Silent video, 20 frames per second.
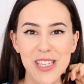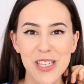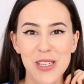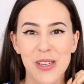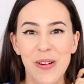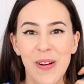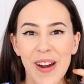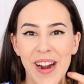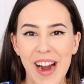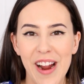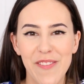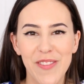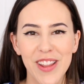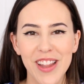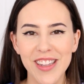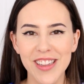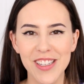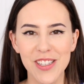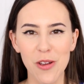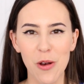swear, I feel
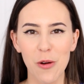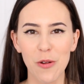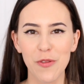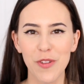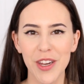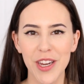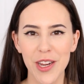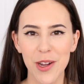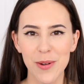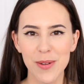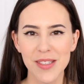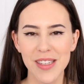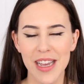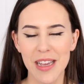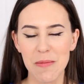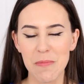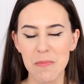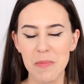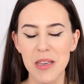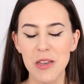like this whole video is
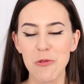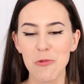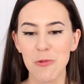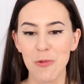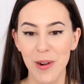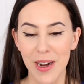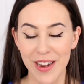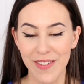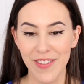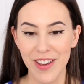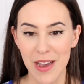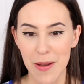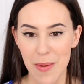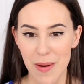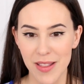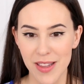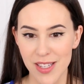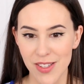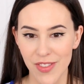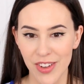like me raving
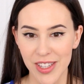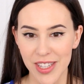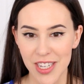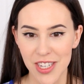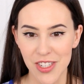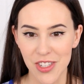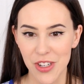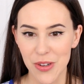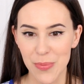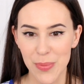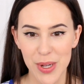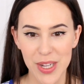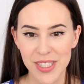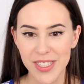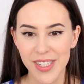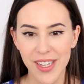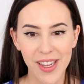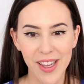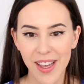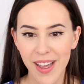about this foundation,
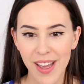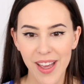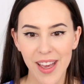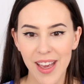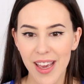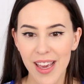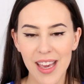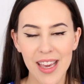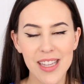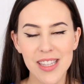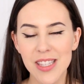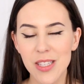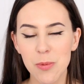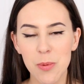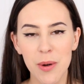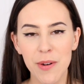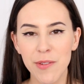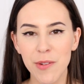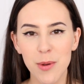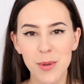but it's
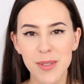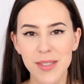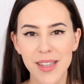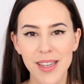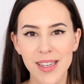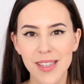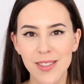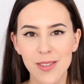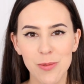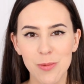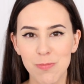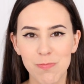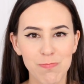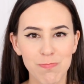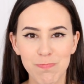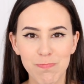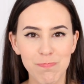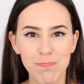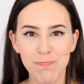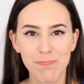one of those things
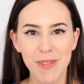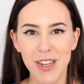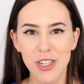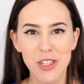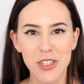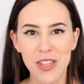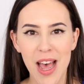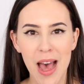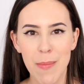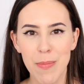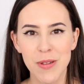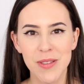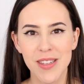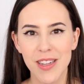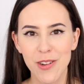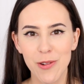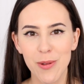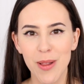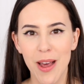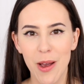that just happened
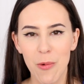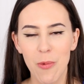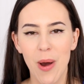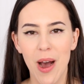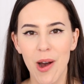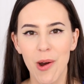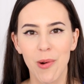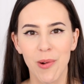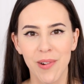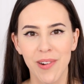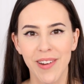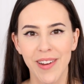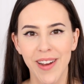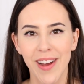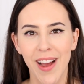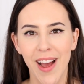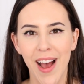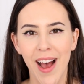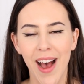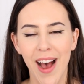that you're like, wow,
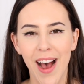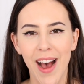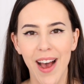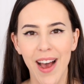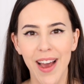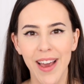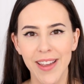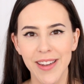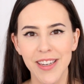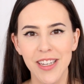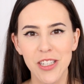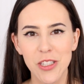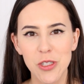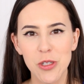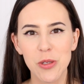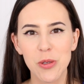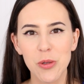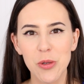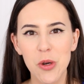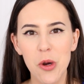I need
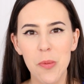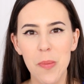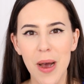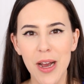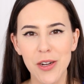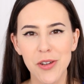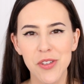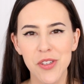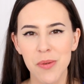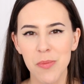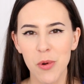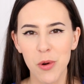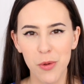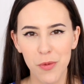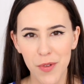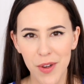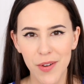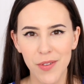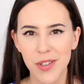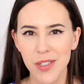to go back to some
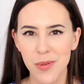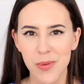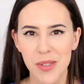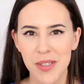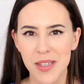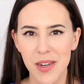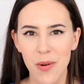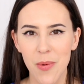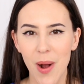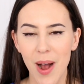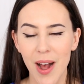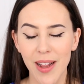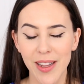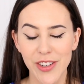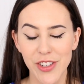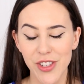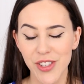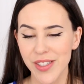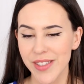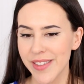old favorites once in a while
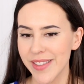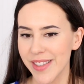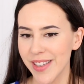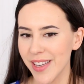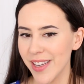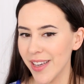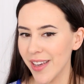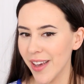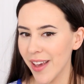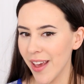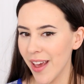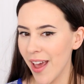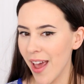and just see